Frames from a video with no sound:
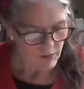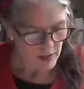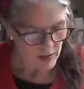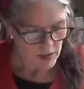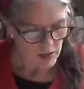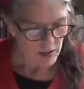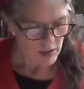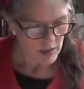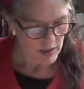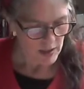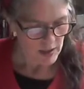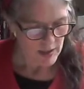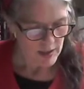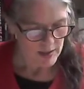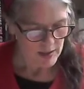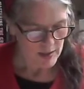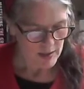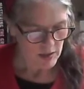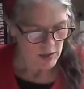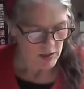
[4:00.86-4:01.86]
function in a
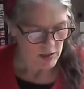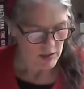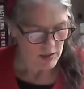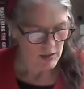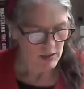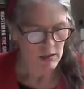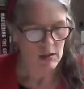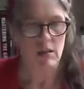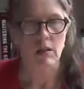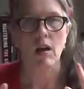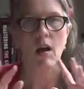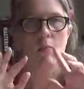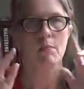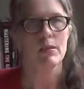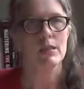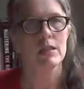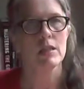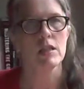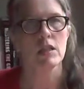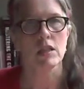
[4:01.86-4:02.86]
dish's
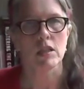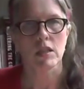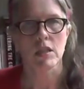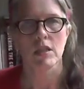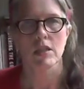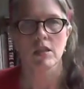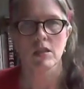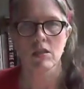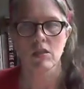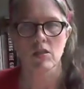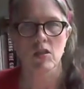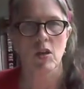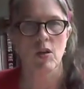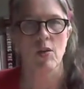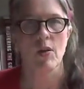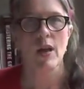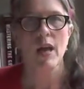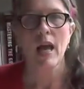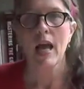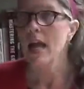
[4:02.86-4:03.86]
composition. So
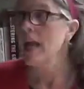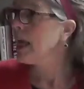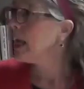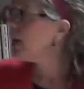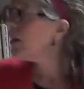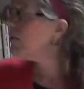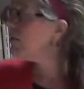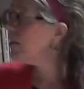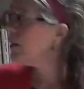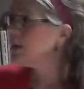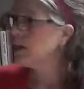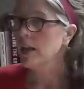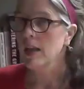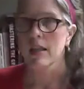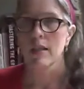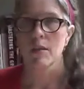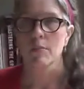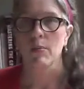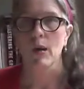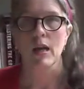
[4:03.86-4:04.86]
even
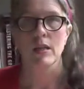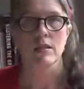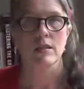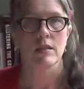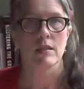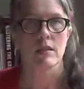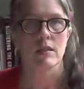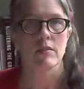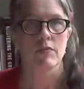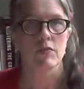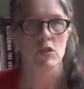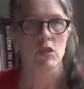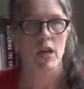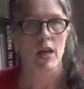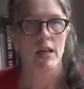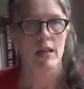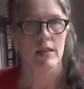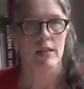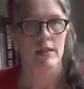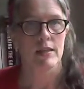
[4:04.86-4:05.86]
in the process of
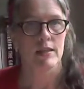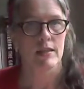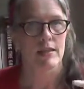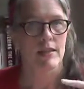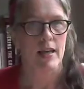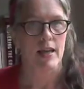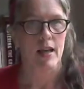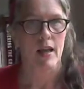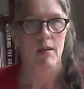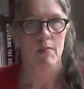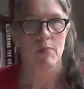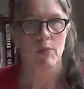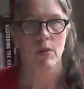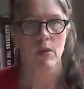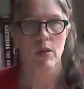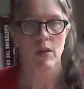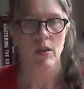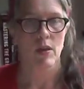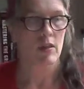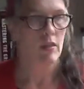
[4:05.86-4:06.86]
trying to set up
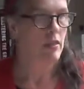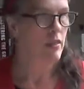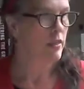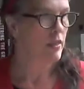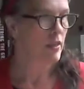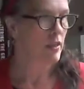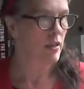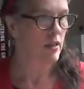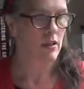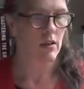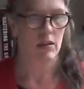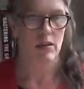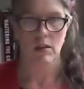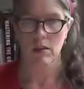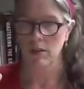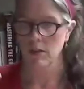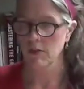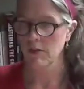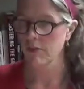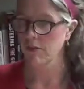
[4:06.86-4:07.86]

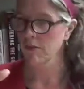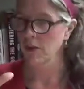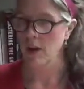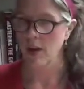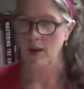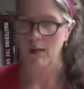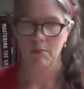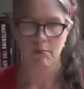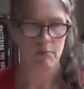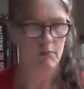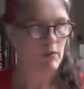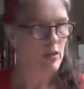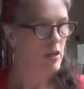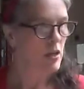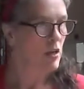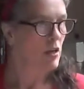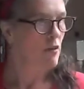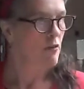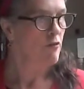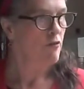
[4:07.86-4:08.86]
the frame
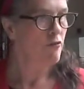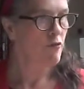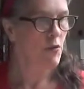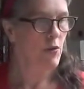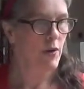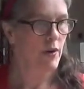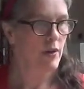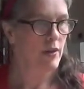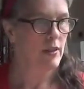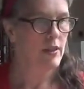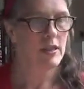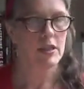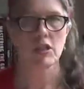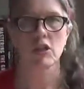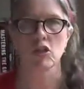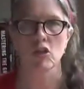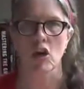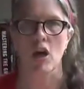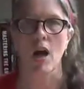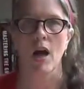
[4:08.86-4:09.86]
for this
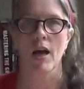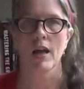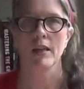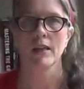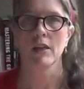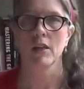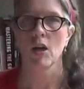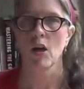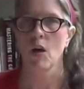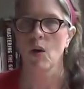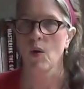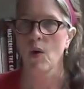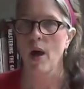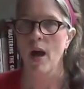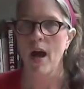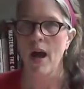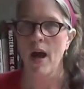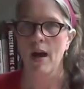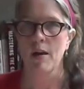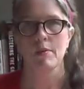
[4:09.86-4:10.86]
shot,
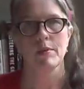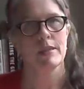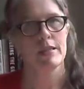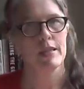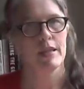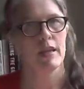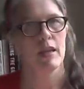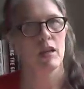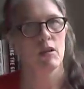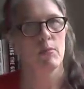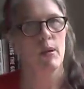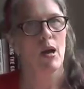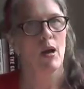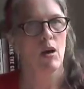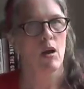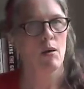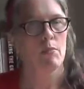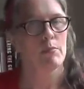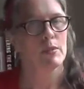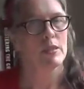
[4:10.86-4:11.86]
I was thinking about
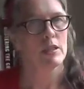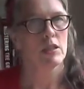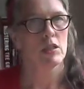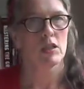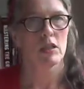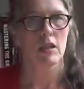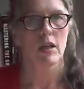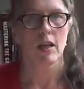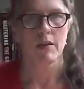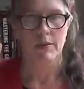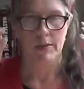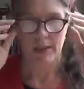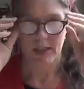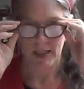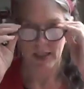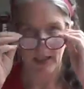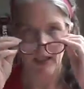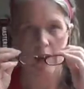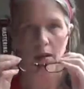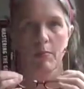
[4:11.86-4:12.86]
composition. I was
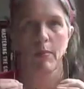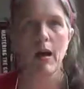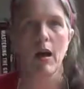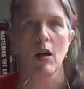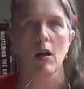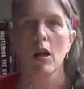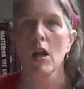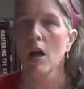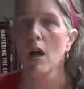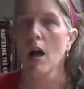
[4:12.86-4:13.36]
thinking about,